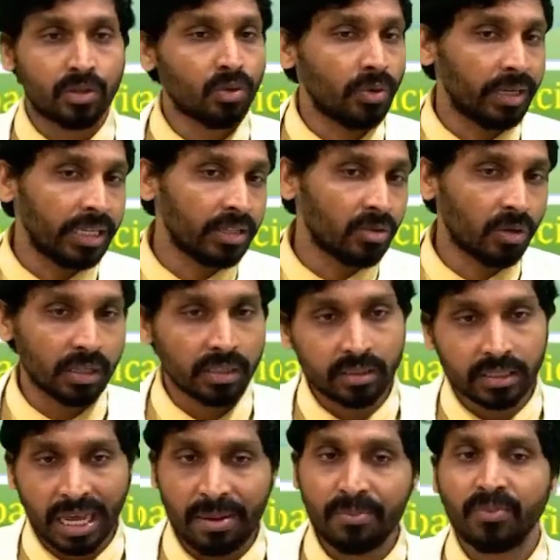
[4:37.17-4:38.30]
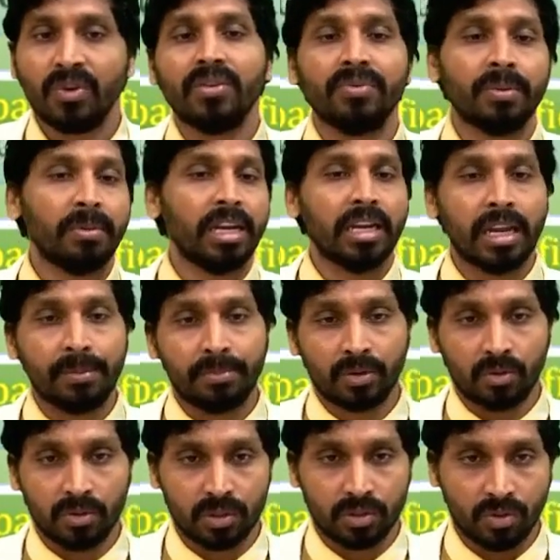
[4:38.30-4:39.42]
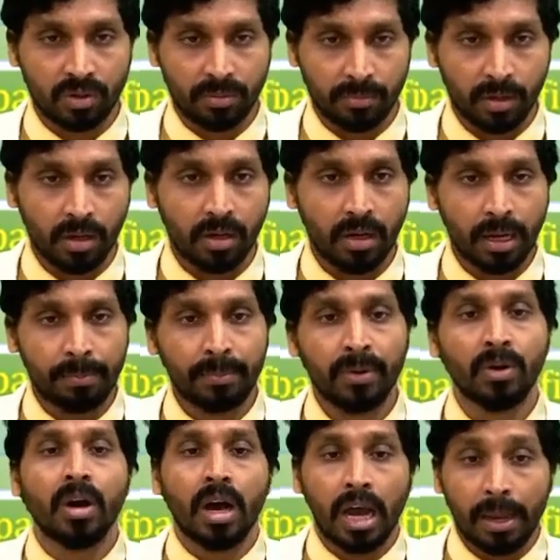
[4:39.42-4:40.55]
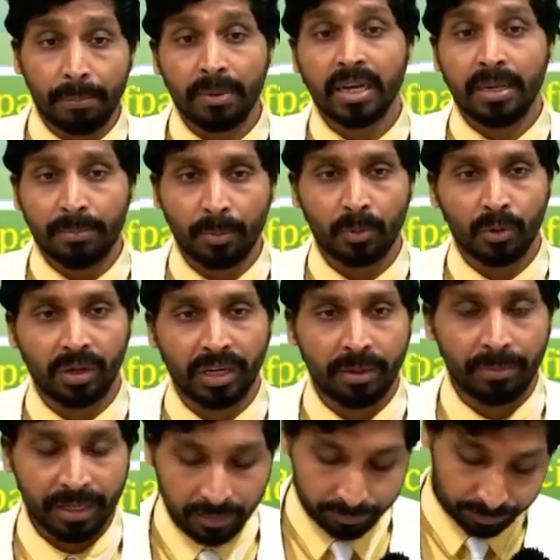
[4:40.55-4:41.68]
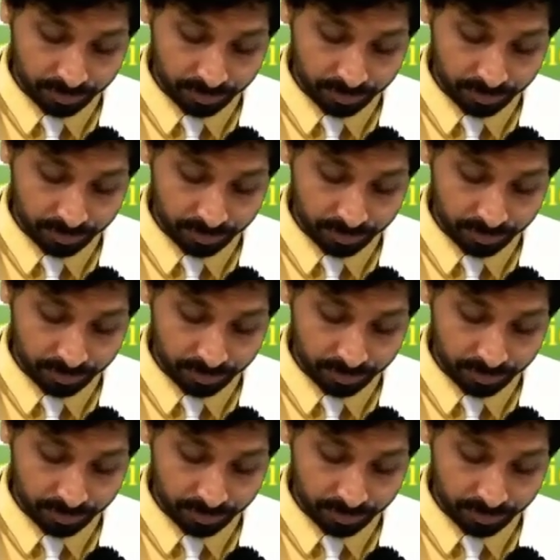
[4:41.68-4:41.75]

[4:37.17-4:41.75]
So, it is not a type 1 familial hyperlipoproteinemia.